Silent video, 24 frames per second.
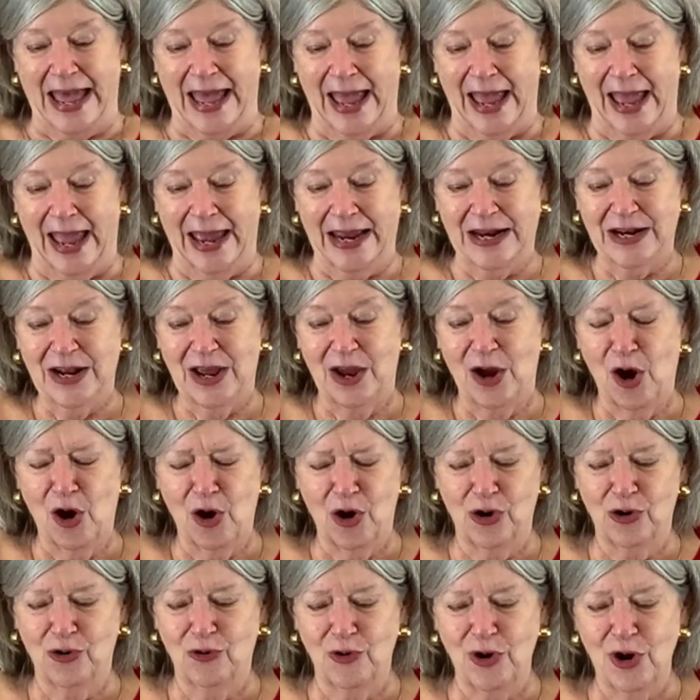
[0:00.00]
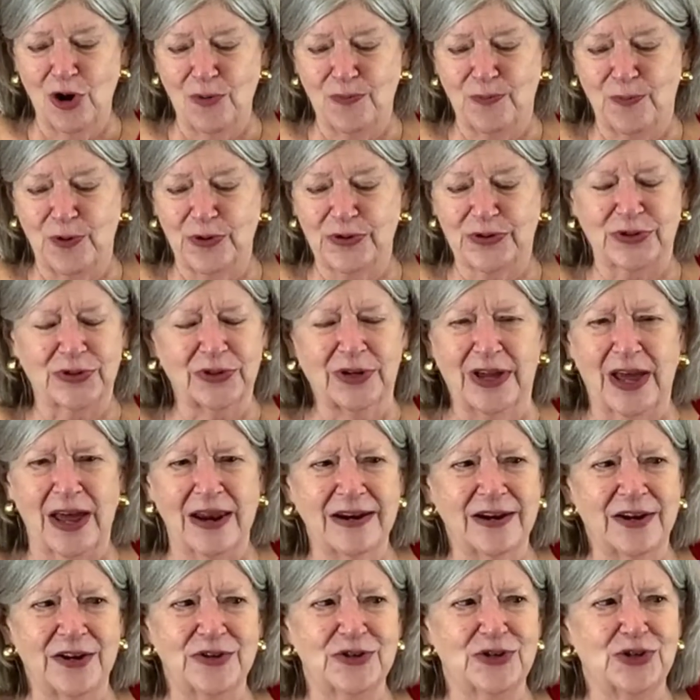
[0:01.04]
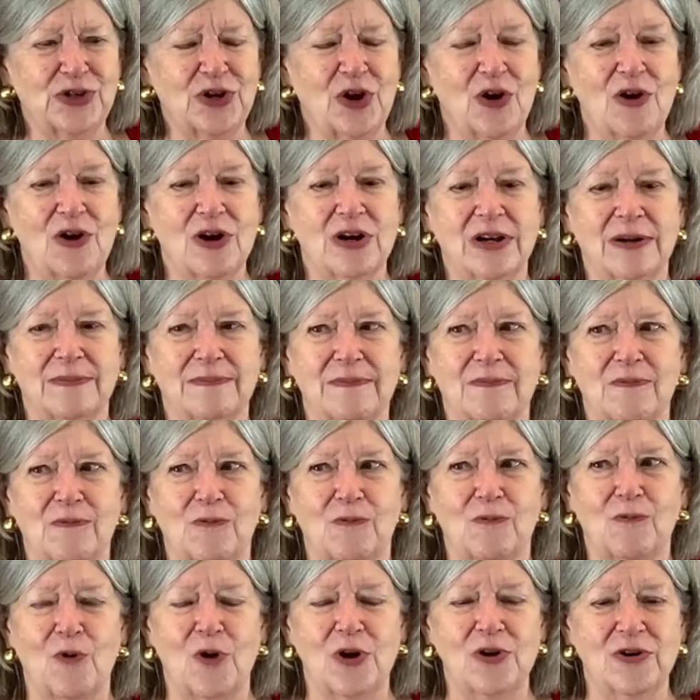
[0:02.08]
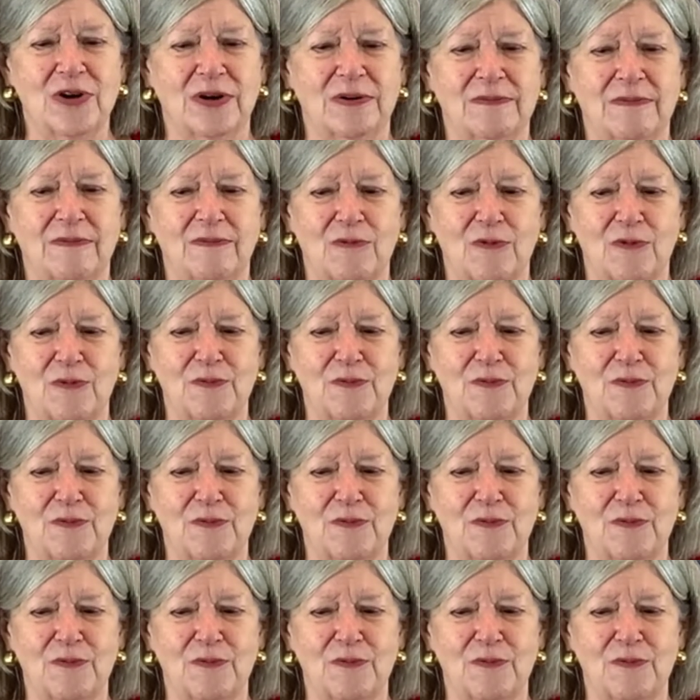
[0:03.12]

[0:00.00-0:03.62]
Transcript: and her group was kind of concerned and wondering,